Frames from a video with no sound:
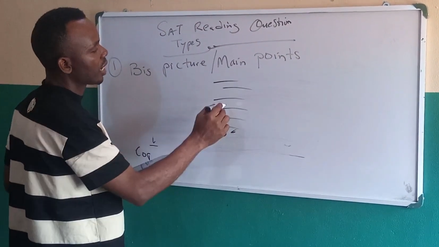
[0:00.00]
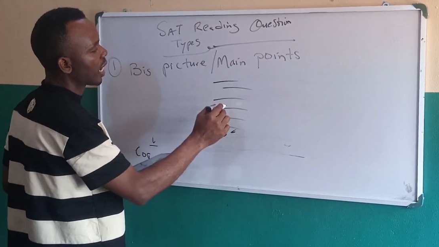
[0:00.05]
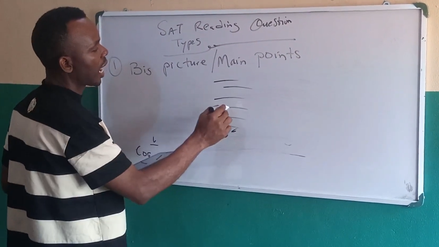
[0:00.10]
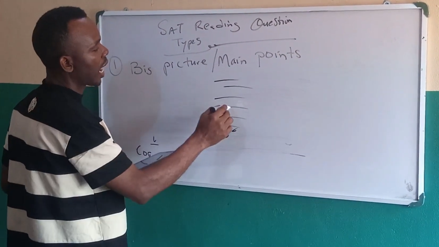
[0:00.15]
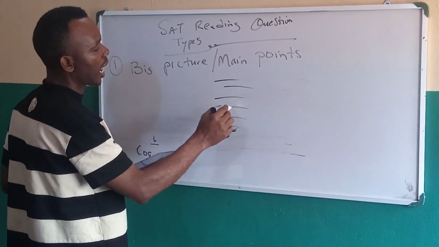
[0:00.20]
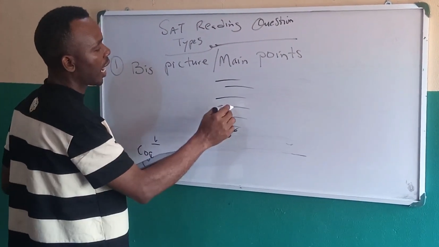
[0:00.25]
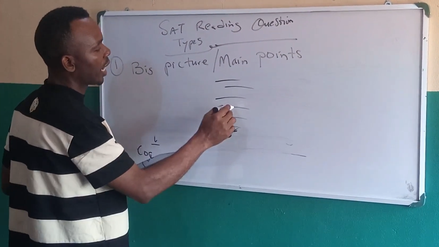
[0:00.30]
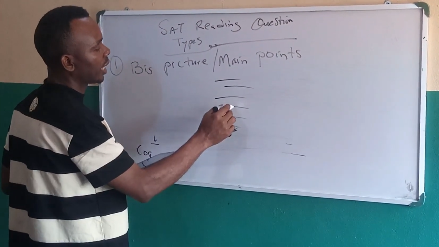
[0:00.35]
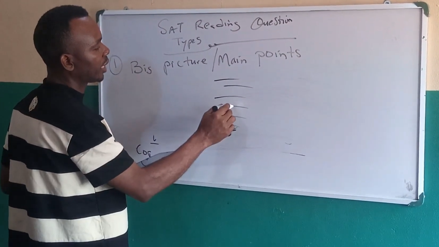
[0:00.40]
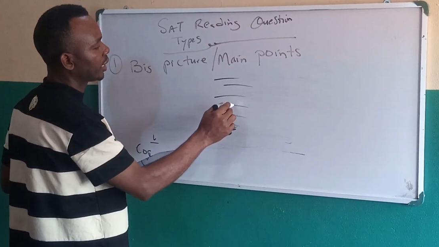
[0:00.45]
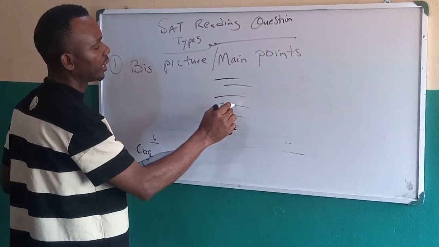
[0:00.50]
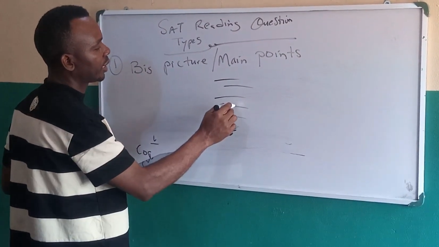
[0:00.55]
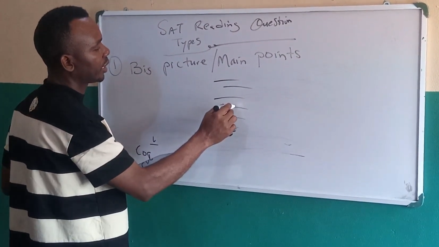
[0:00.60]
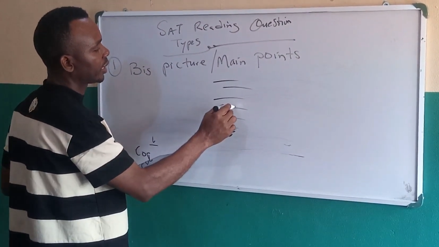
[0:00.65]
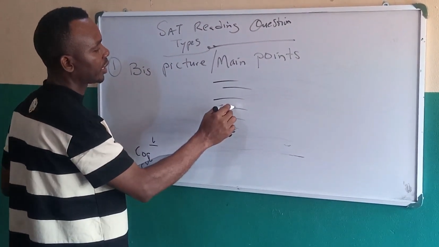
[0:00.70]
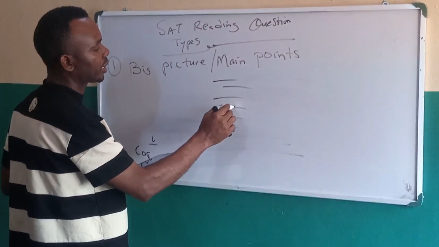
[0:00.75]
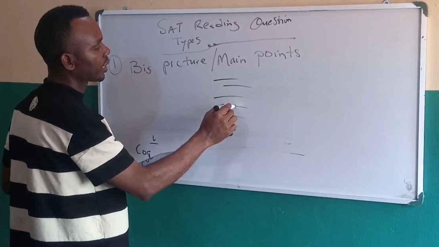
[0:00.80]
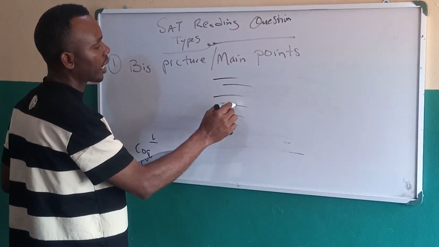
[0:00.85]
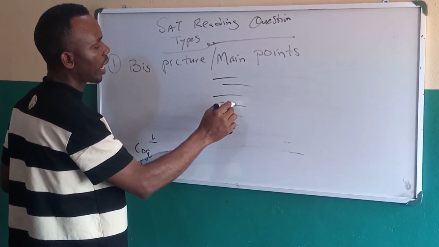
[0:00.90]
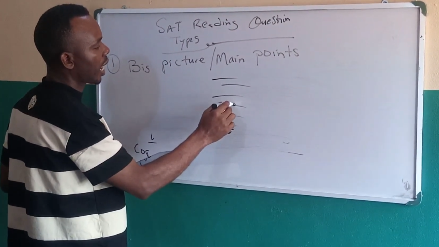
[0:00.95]
and
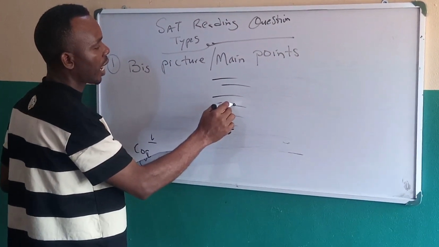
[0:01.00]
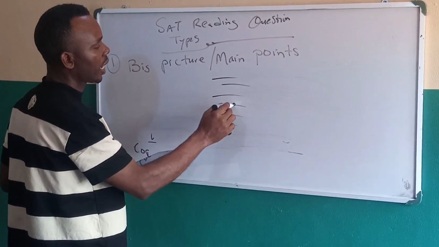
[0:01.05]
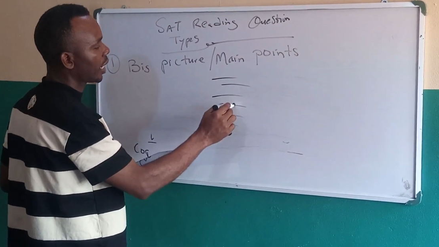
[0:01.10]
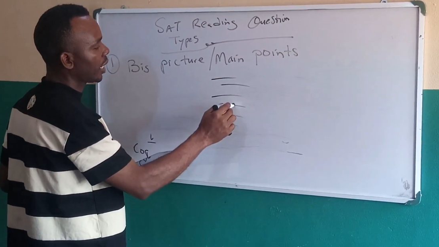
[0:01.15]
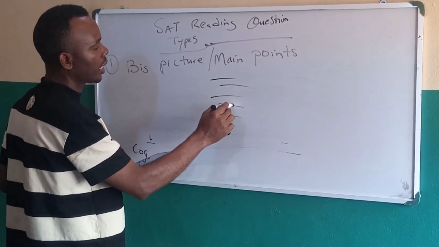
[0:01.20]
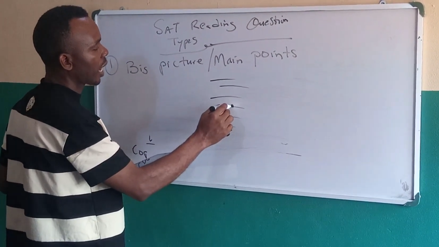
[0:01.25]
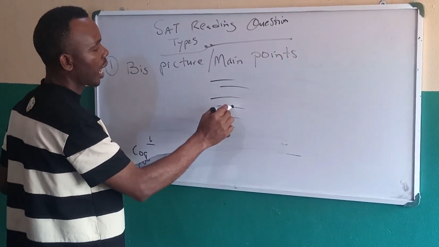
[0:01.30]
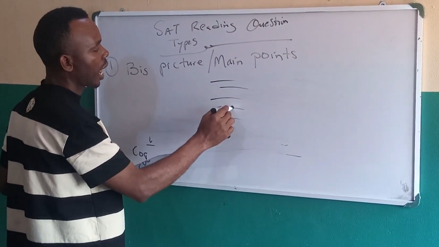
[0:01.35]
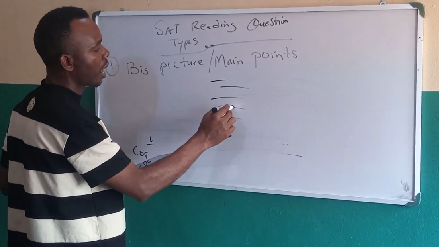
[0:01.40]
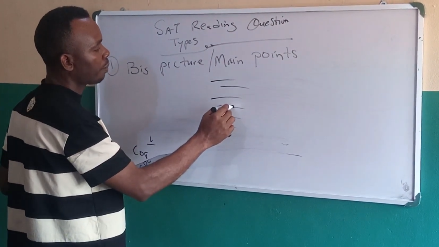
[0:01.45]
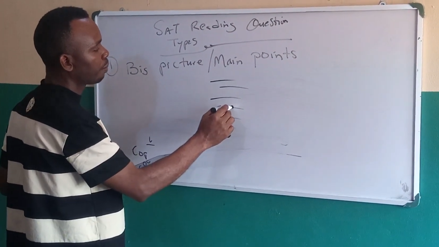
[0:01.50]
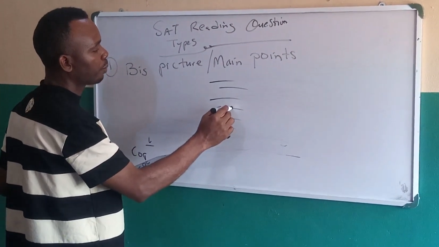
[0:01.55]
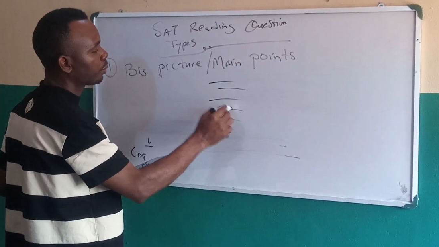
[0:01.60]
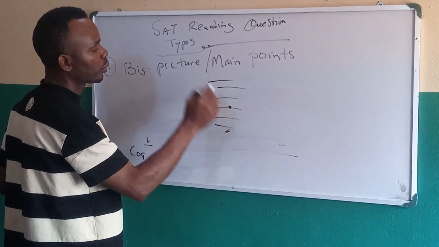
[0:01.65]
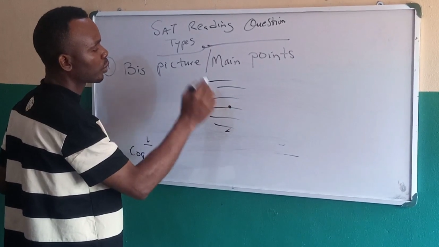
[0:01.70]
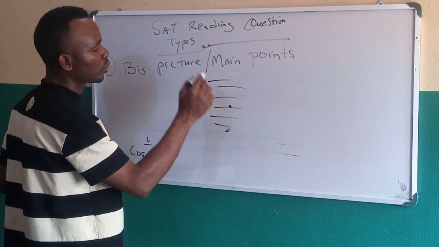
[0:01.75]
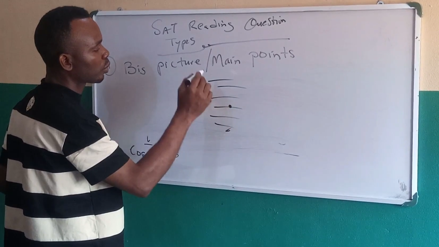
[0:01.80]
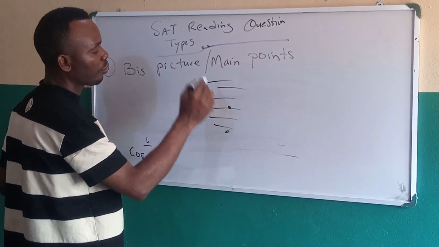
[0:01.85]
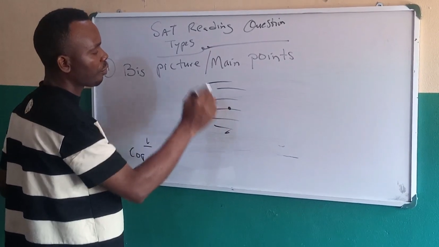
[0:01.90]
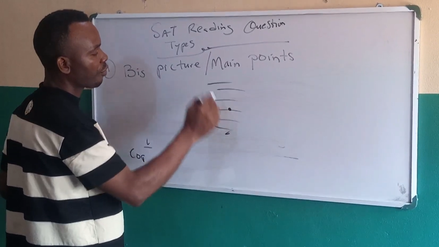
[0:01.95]
I happen
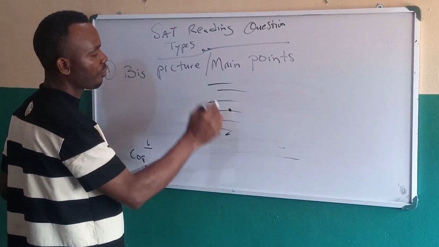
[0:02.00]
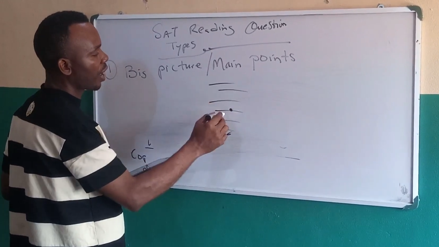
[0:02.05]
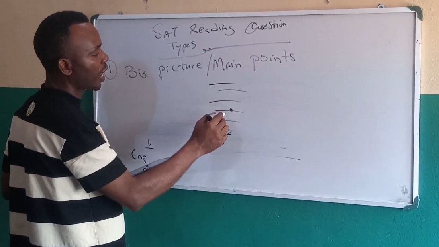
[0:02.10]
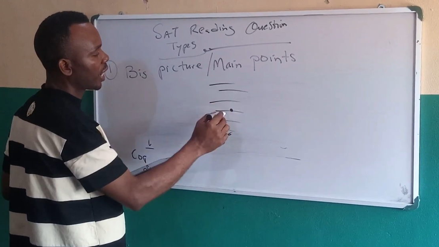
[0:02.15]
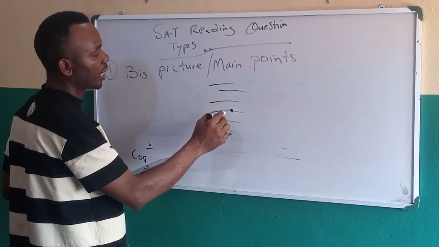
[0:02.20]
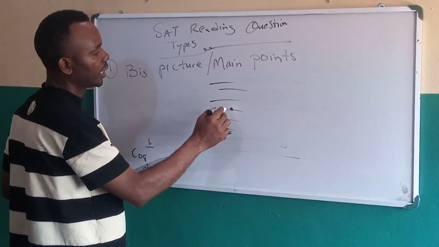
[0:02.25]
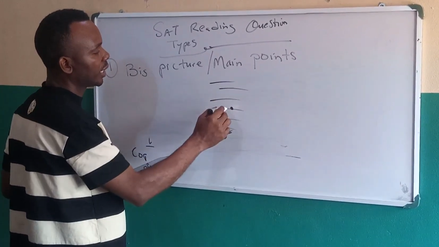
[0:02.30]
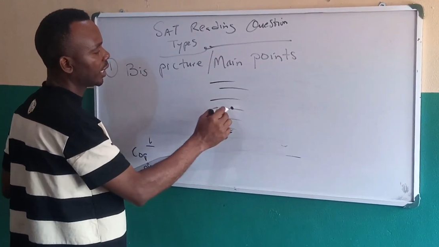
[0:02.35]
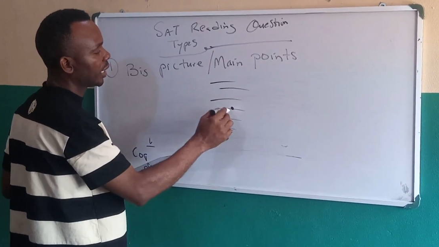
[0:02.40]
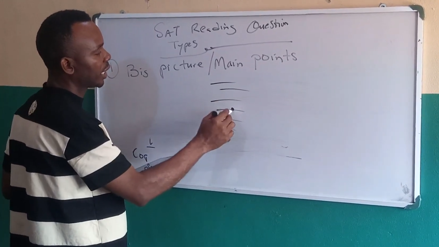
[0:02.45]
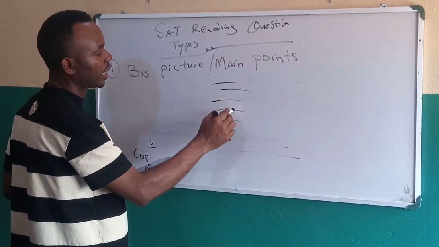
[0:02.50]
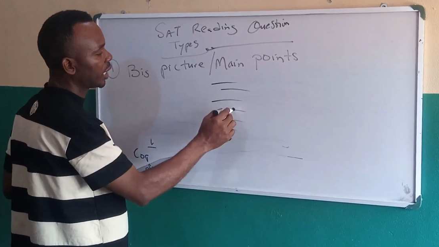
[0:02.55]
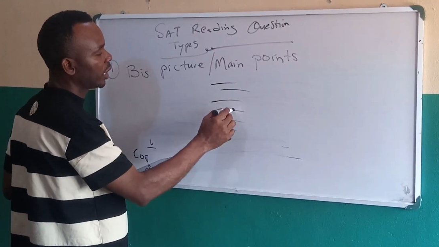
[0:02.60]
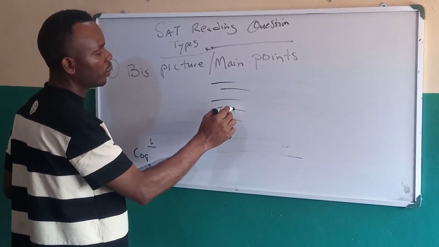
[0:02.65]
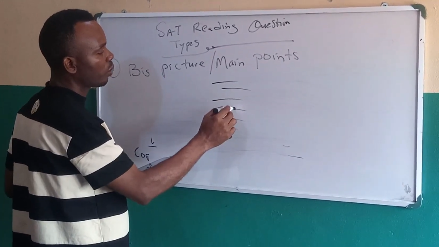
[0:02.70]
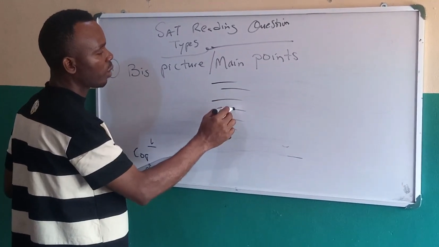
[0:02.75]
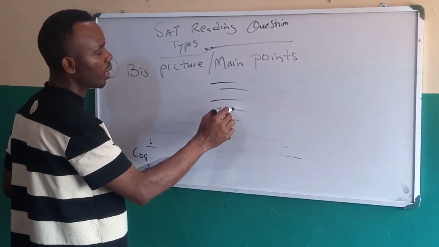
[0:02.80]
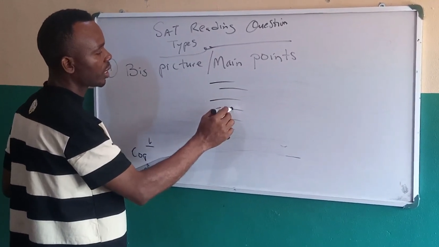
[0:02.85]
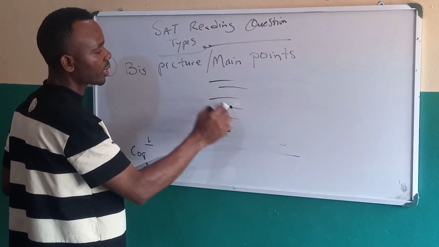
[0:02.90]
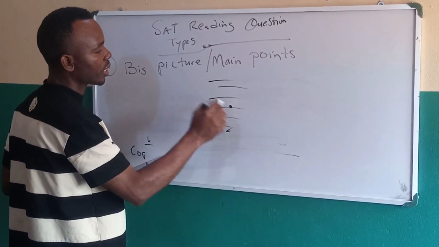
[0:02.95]
to find the
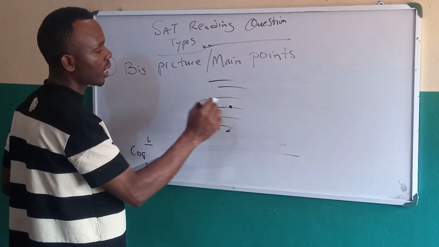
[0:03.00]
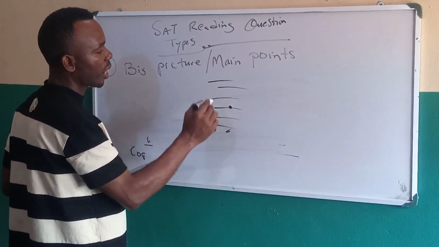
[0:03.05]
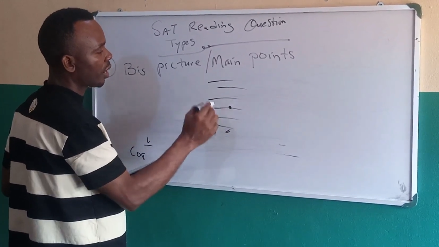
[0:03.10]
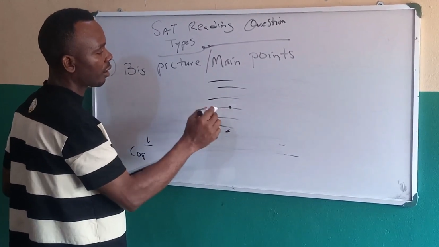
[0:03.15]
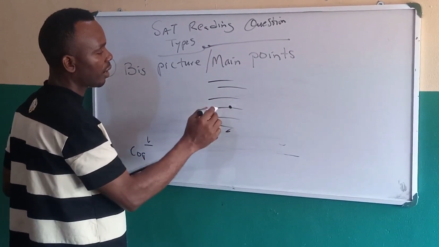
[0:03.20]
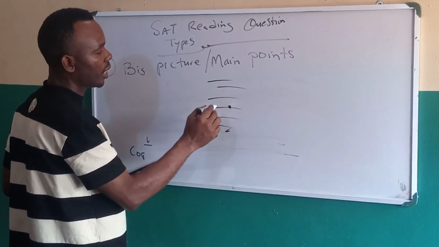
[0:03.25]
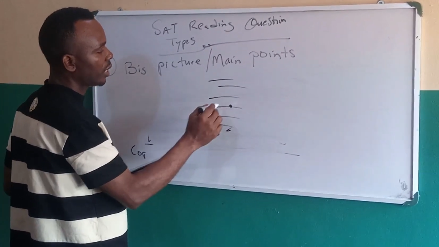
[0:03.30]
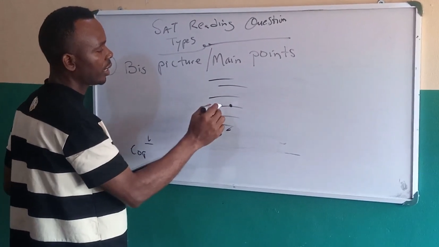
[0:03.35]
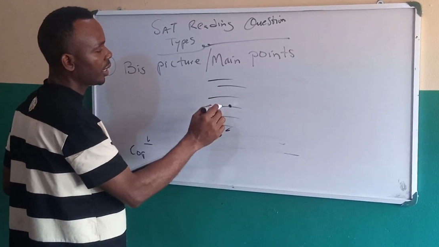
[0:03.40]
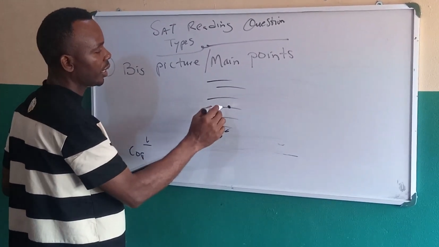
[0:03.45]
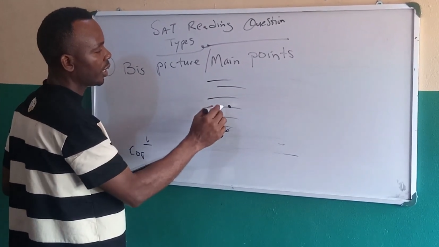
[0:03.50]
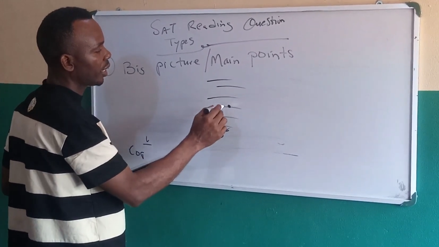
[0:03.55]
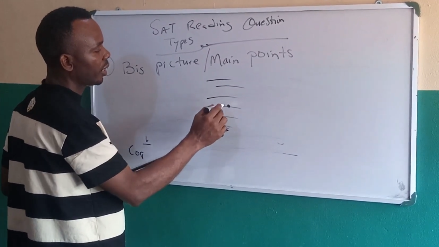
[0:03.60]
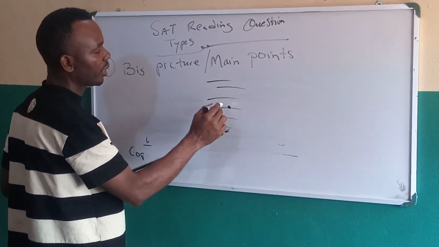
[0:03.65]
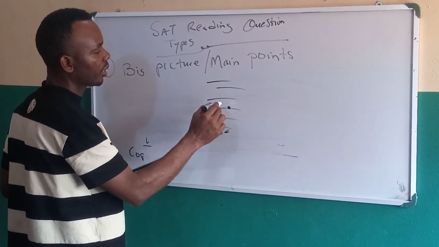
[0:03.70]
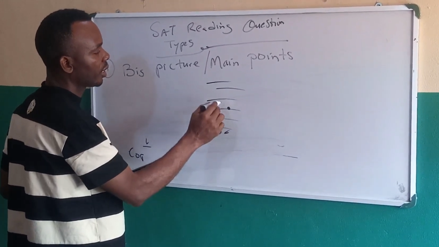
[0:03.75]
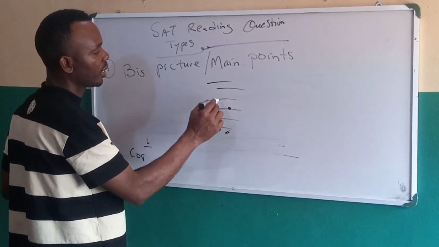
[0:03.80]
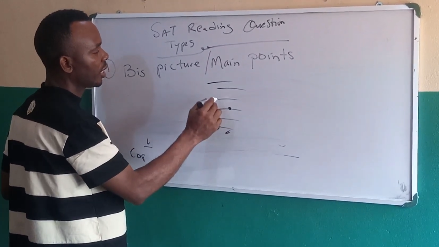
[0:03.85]
keywords around here,